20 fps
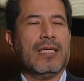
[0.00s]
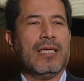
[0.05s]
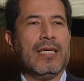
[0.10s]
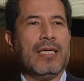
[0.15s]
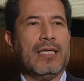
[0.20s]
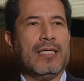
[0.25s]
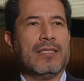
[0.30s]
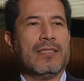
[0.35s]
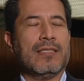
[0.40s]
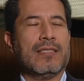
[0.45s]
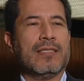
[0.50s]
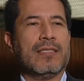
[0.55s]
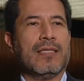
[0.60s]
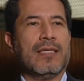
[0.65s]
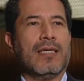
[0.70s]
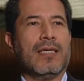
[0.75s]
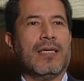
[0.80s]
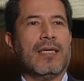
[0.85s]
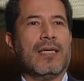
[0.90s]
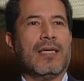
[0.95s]
is
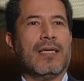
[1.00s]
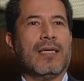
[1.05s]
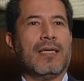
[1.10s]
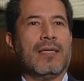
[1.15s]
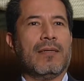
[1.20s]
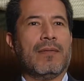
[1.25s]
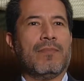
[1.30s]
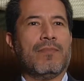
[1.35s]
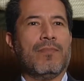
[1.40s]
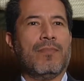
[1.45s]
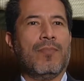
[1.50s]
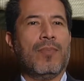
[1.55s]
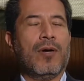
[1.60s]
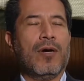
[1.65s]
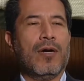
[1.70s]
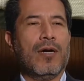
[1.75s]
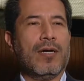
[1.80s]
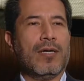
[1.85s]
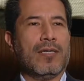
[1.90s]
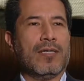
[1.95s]
uh,
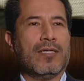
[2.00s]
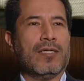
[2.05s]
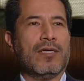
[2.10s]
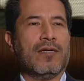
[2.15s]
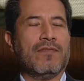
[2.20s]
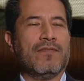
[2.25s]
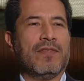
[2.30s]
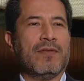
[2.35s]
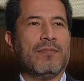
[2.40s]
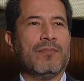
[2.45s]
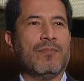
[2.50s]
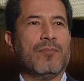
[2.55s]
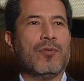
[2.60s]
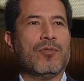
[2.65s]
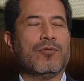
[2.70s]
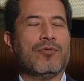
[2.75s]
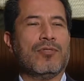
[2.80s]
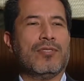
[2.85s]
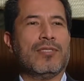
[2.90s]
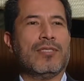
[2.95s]
part of the
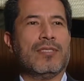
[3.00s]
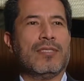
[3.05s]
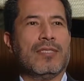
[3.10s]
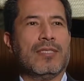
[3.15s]
most